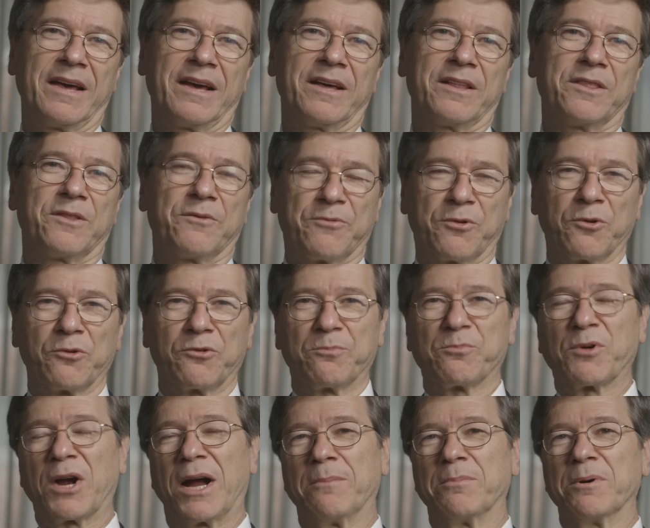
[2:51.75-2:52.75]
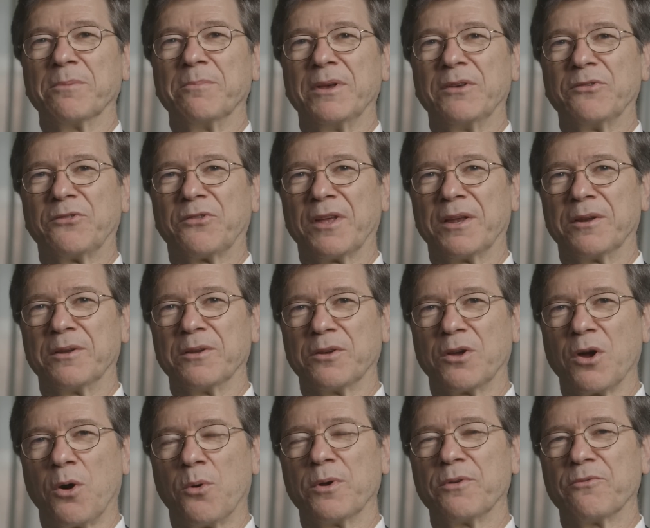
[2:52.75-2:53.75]
The first problem is that
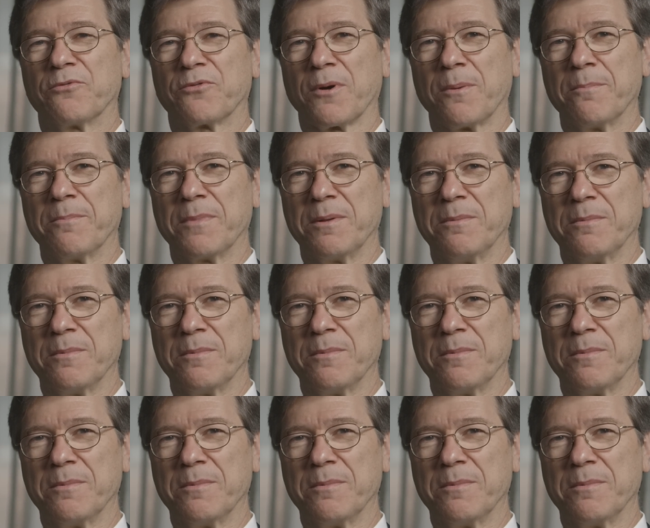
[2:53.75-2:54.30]
going from